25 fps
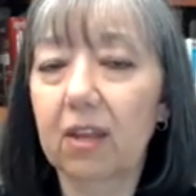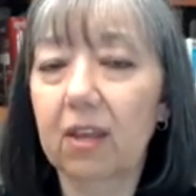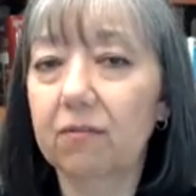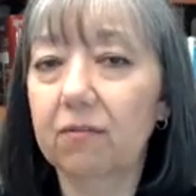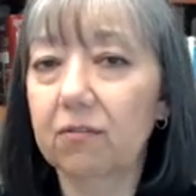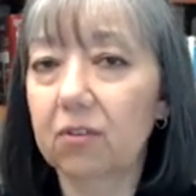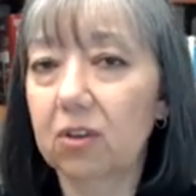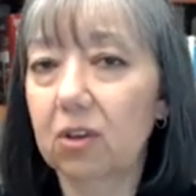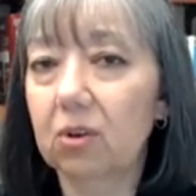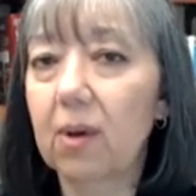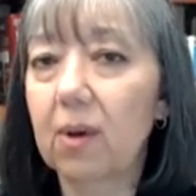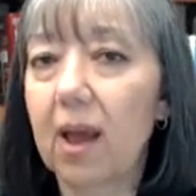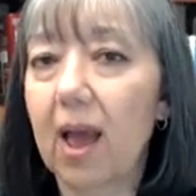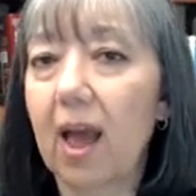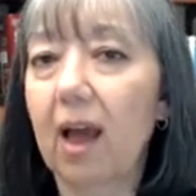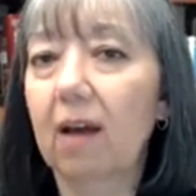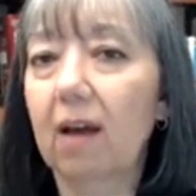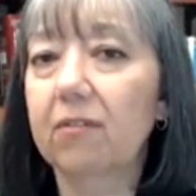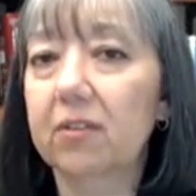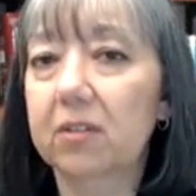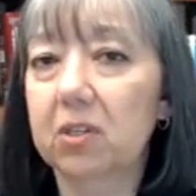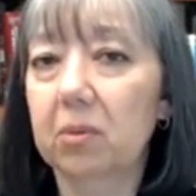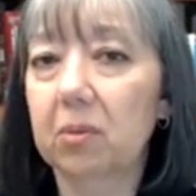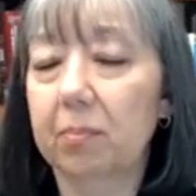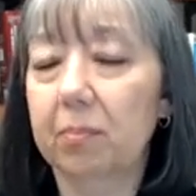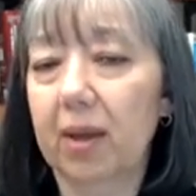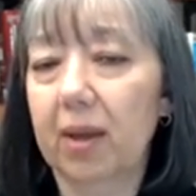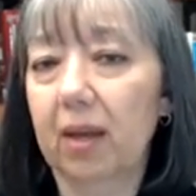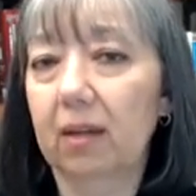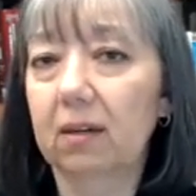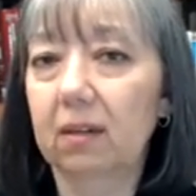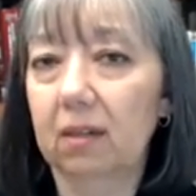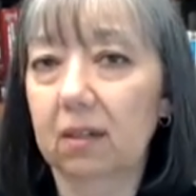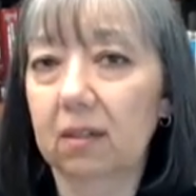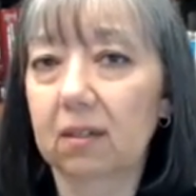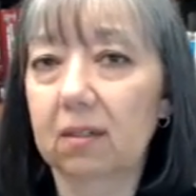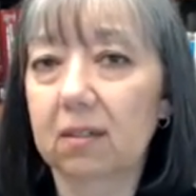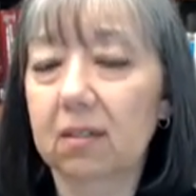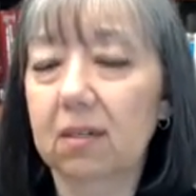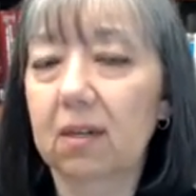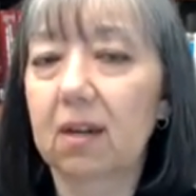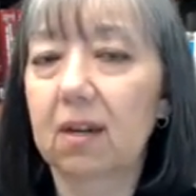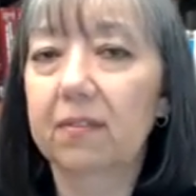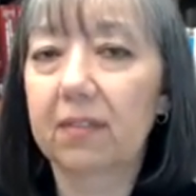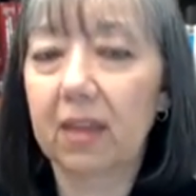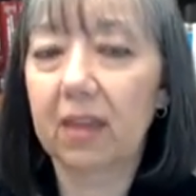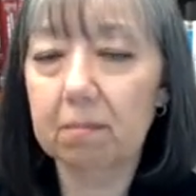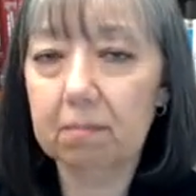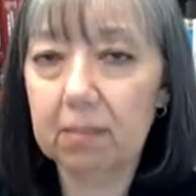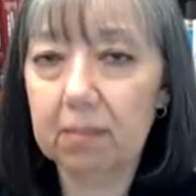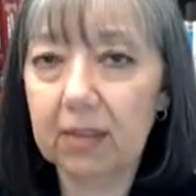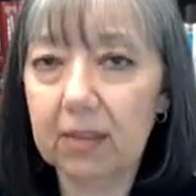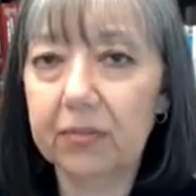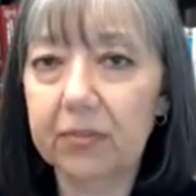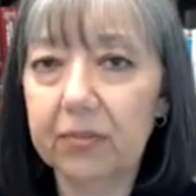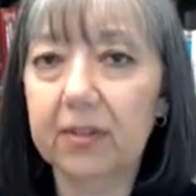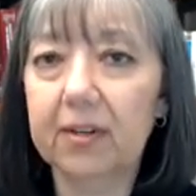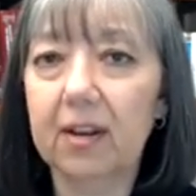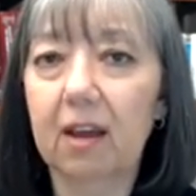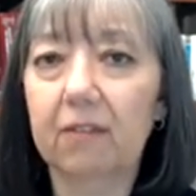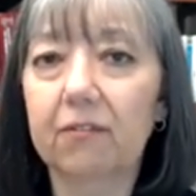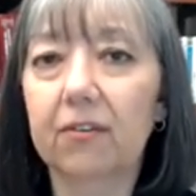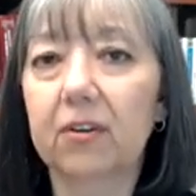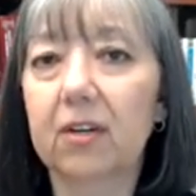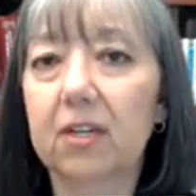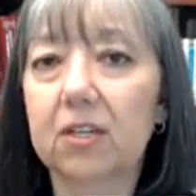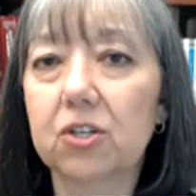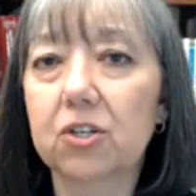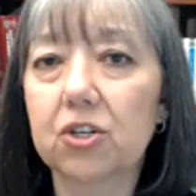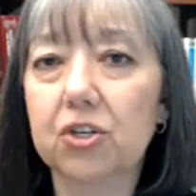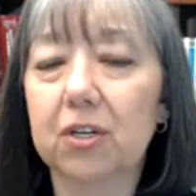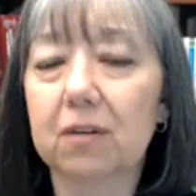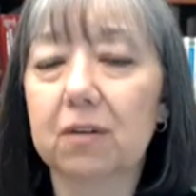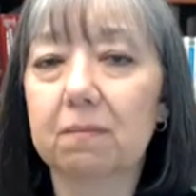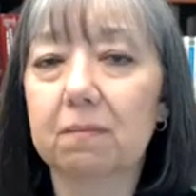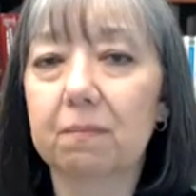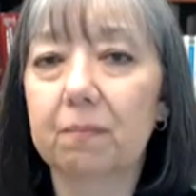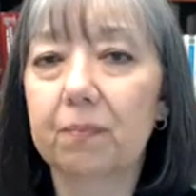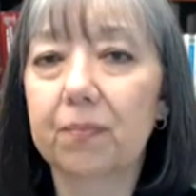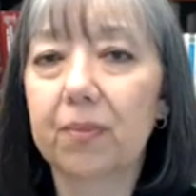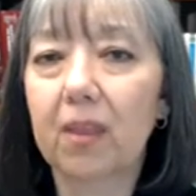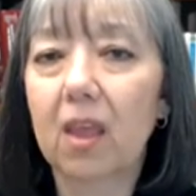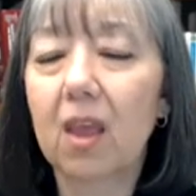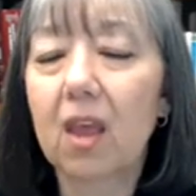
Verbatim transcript: if you have a dependent, they meet the definition,